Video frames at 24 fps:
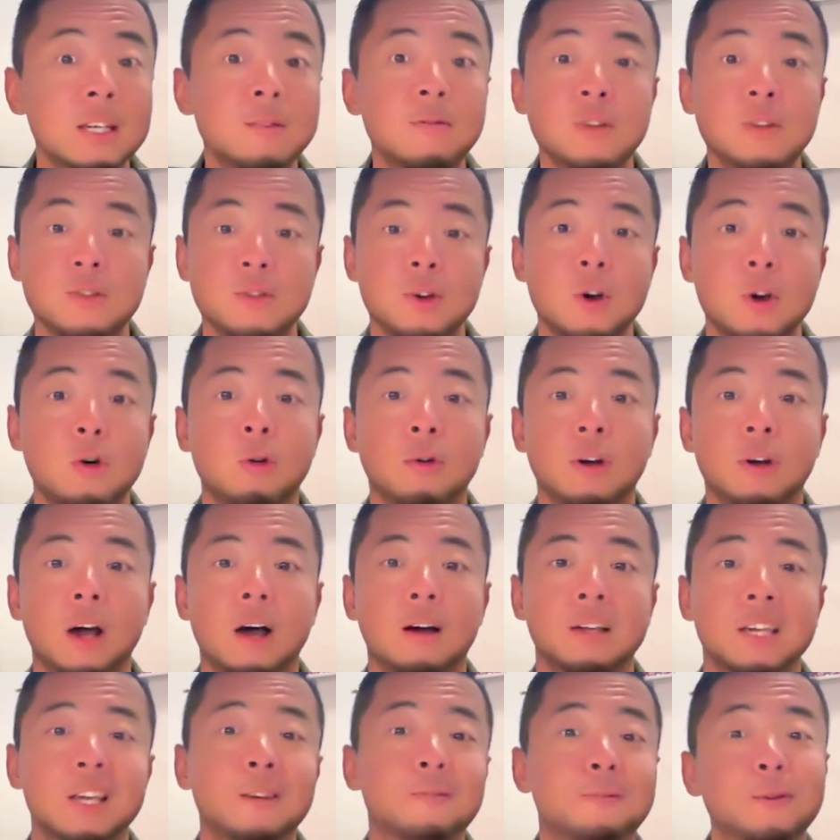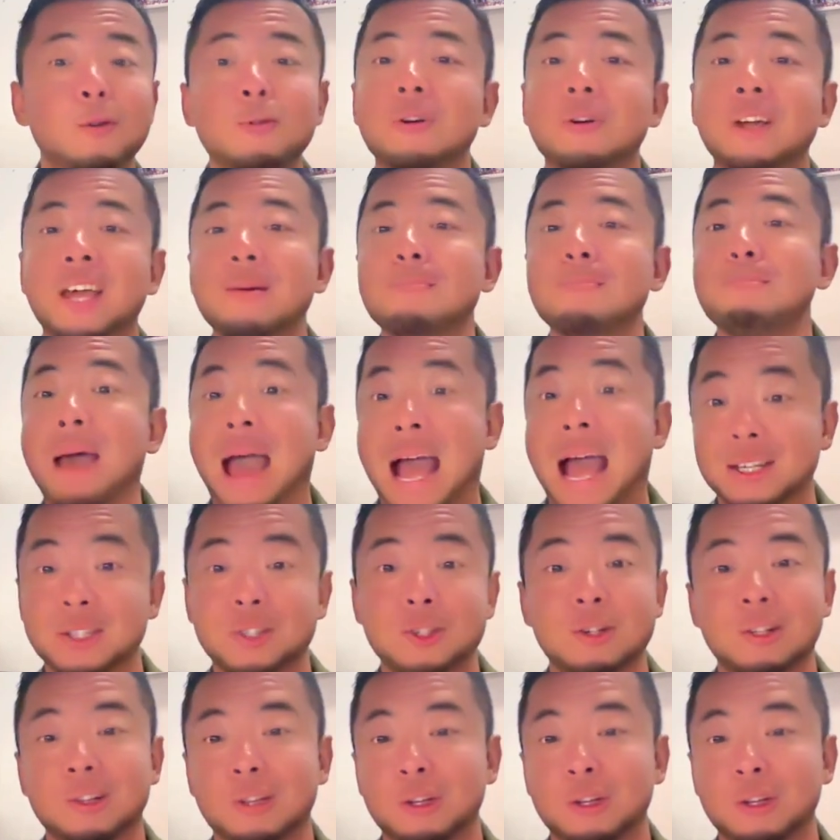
even though if you can master